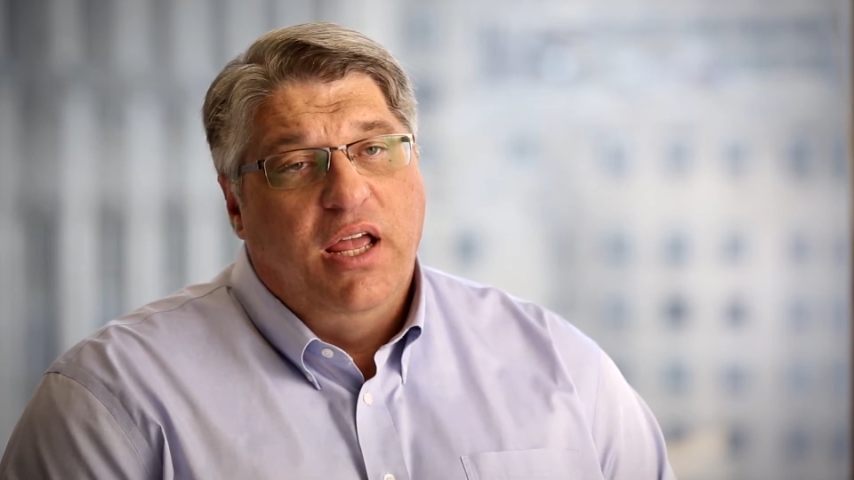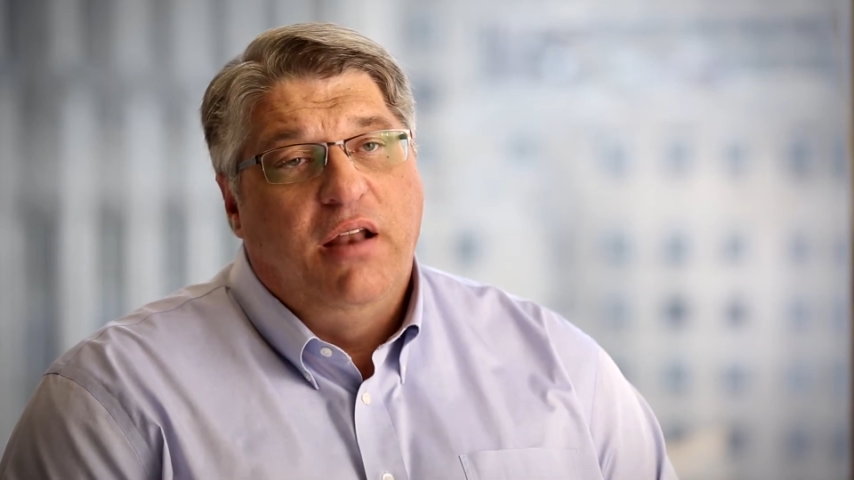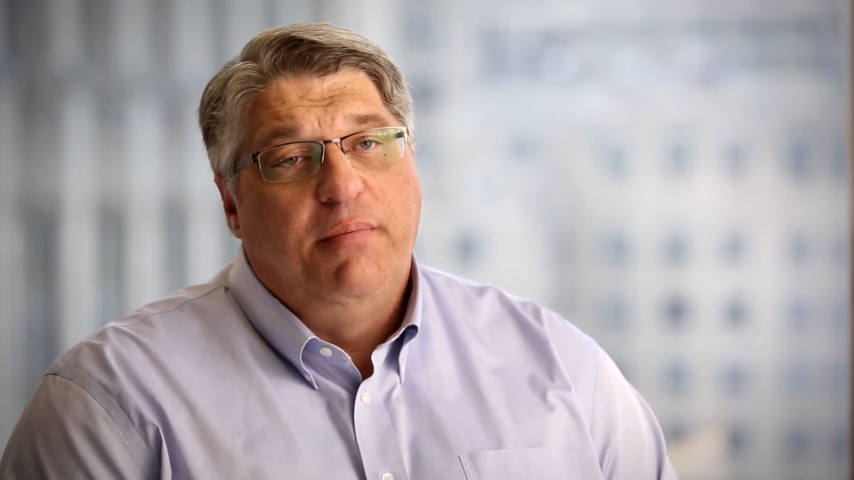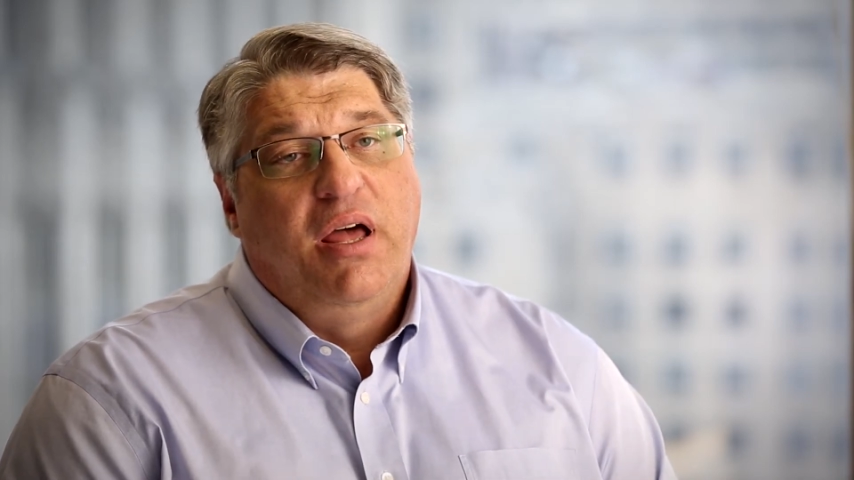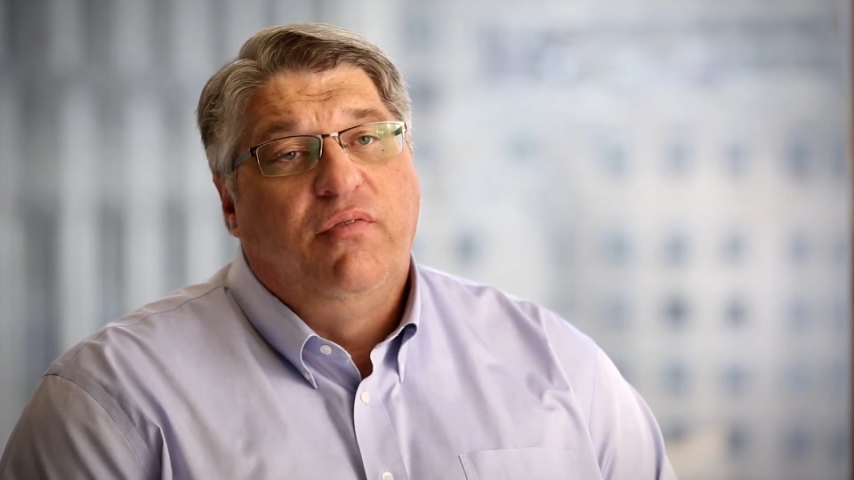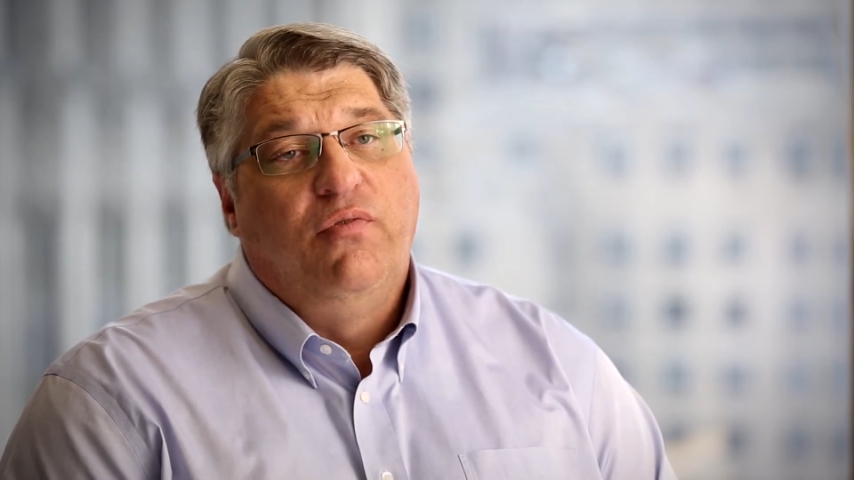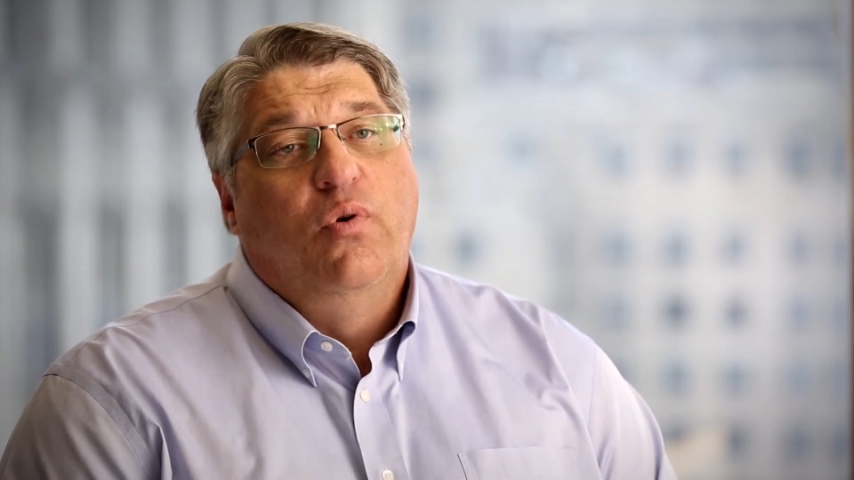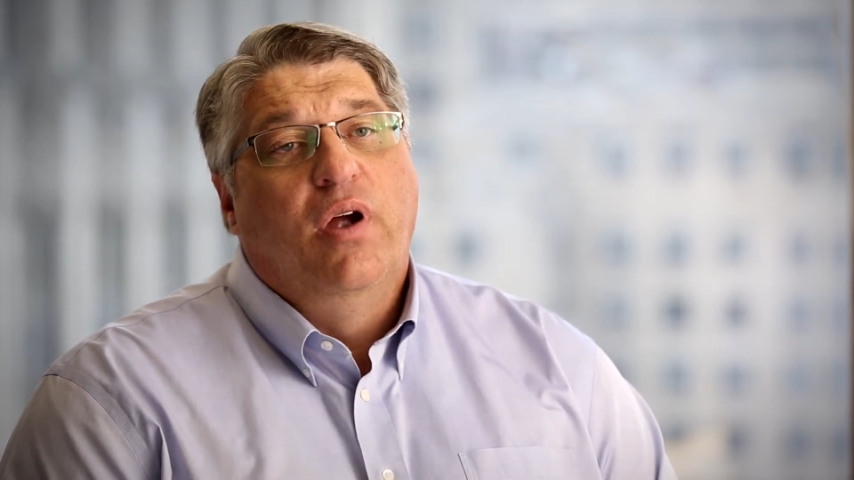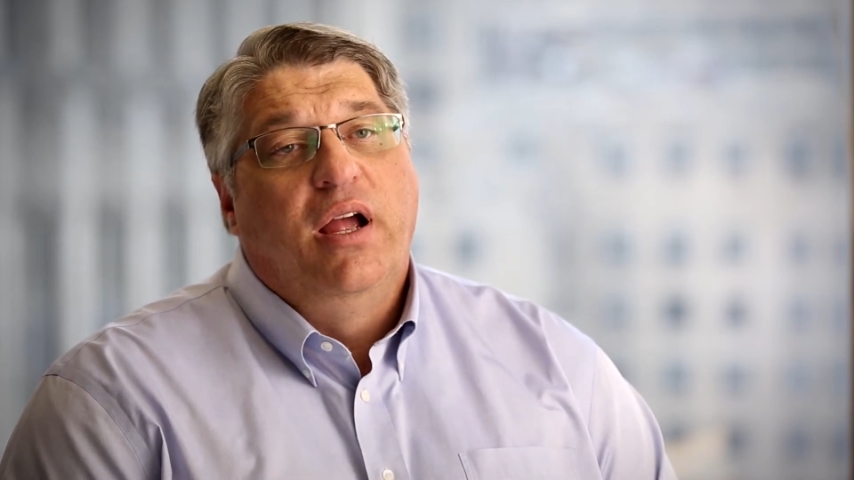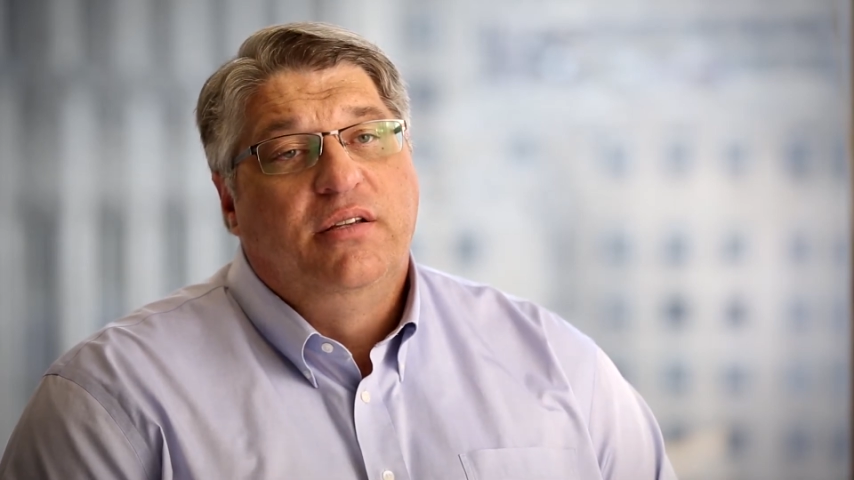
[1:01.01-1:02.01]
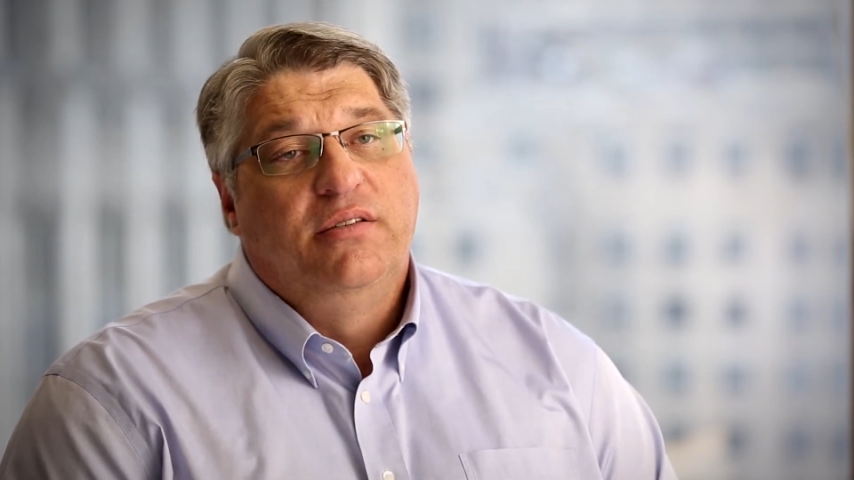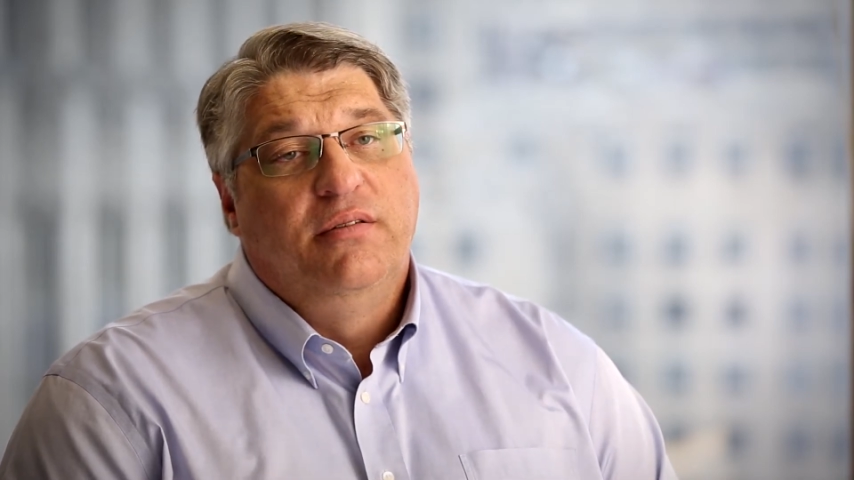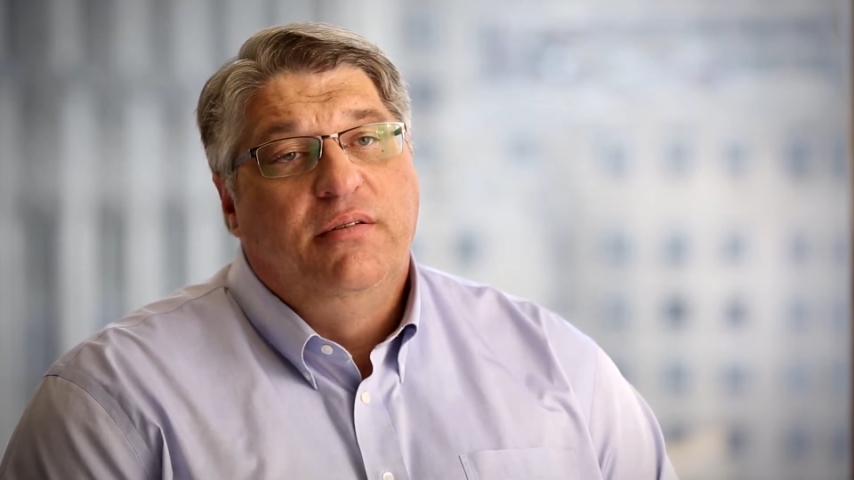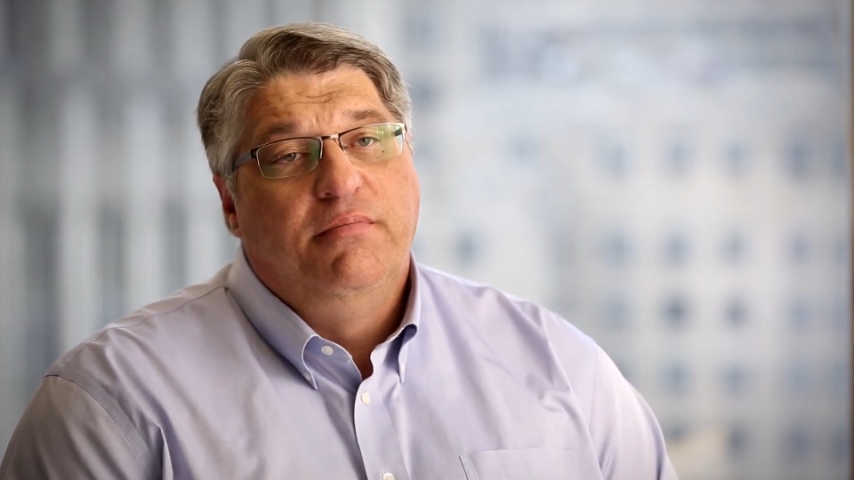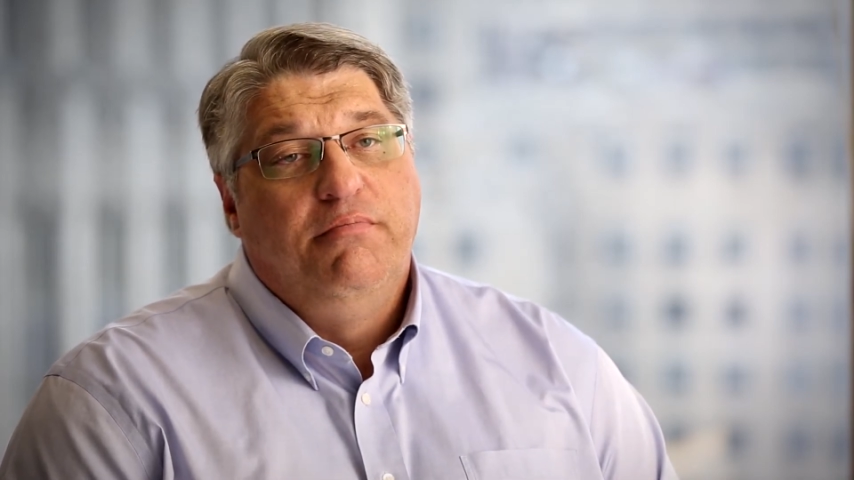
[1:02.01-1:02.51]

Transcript: had about a 4x